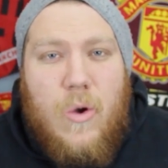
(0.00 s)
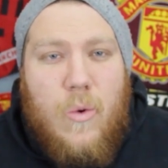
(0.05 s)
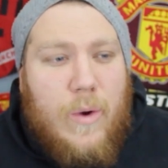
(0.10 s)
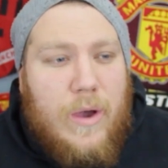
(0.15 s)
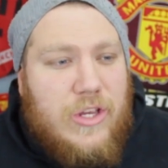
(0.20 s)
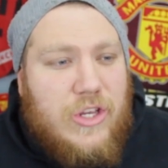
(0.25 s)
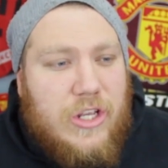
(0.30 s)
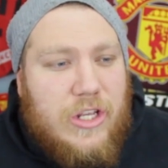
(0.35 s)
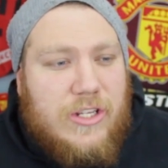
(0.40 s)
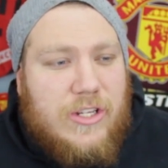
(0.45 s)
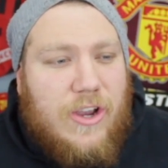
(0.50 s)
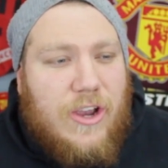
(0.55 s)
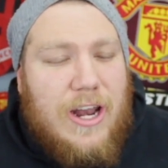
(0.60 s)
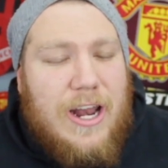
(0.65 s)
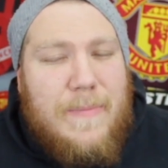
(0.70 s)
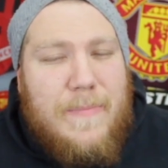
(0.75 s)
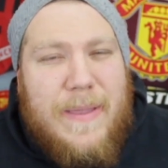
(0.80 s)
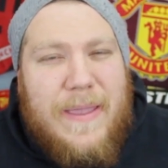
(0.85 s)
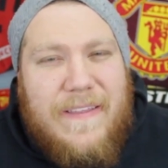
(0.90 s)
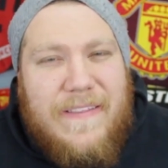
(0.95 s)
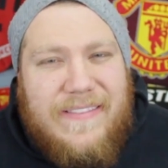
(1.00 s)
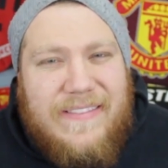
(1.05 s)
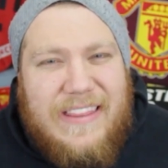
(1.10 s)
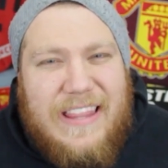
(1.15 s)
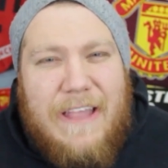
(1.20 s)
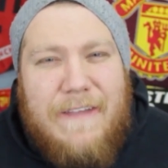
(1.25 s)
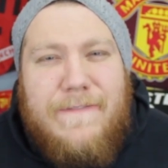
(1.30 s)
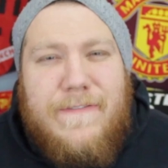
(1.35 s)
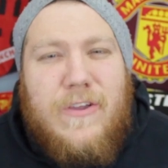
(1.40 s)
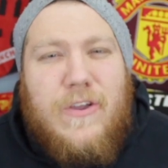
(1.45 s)
we're just going to be
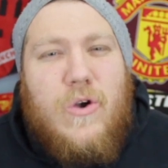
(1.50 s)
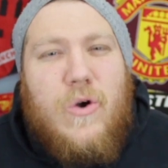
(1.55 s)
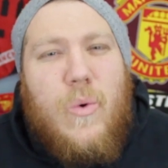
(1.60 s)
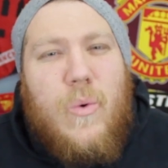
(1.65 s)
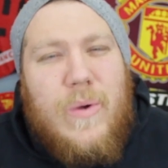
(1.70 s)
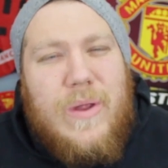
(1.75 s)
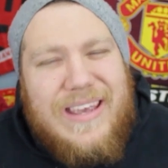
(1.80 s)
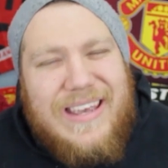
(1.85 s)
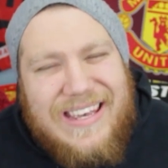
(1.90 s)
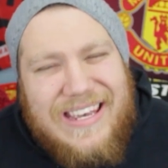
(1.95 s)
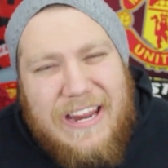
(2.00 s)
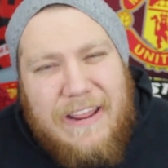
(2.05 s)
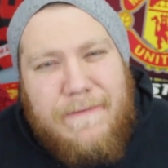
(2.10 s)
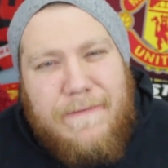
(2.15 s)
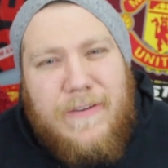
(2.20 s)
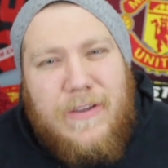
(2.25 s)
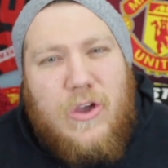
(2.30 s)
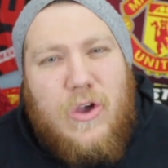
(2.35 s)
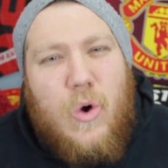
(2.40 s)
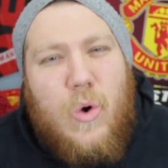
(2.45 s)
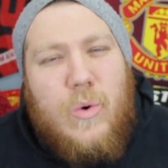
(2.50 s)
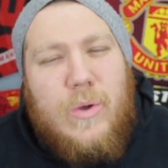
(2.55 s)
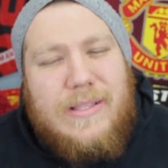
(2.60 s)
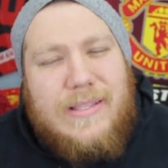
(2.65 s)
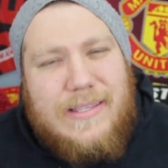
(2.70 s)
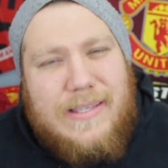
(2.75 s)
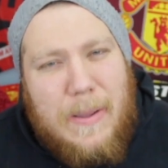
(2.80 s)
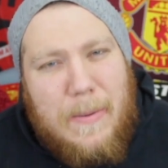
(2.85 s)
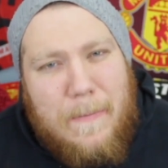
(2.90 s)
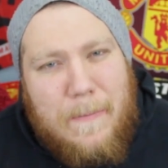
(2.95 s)
difficult
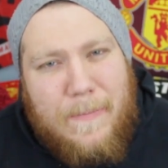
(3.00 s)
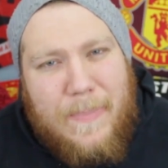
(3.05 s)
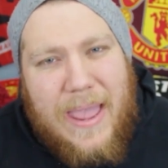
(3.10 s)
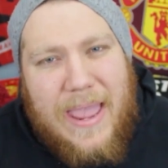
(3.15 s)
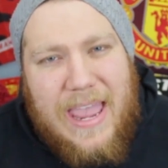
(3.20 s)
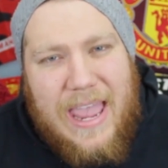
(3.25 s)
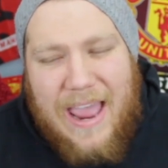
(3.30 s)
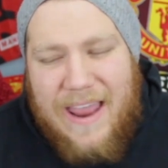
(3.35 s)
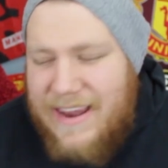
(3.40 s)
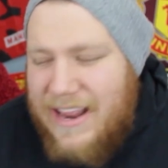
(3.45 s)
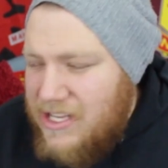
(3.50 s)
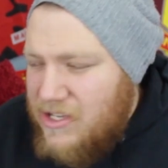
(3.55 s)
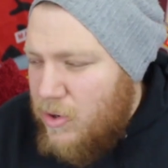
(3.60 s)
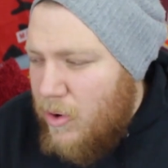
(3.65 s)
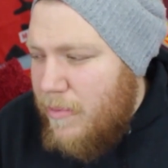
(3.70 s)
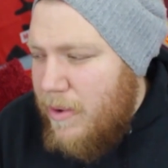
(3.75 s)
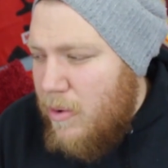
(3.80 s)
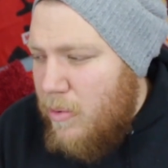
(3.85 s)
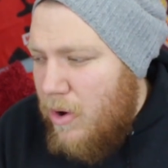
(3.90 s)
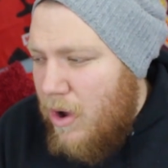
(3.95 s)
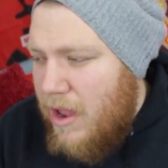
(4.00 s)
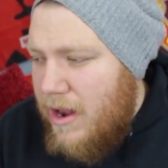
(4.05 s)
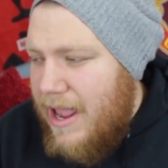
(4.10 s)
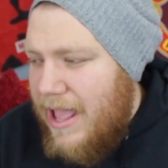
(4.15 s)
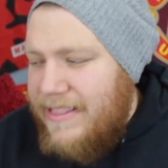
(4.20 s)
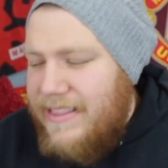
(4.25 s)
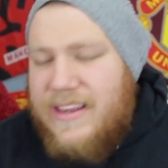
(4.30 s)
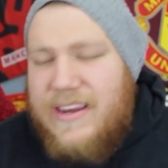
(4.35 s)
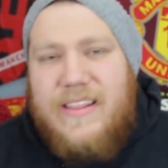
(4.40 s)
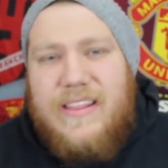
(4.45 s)
to beat. And that's what we want
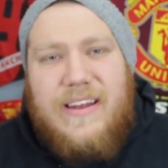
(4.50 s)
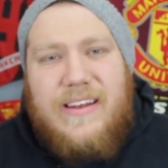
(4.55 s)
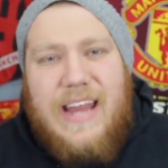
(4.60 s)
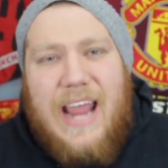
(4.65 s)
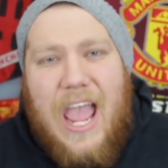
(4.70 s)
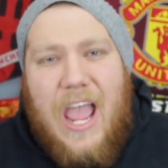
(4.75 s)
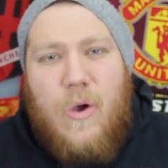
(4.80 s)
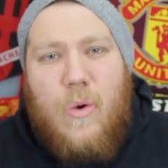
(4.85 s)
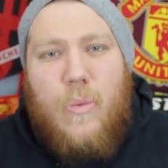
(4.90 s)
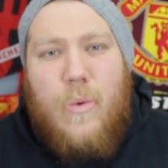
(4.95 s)
at the end of the day.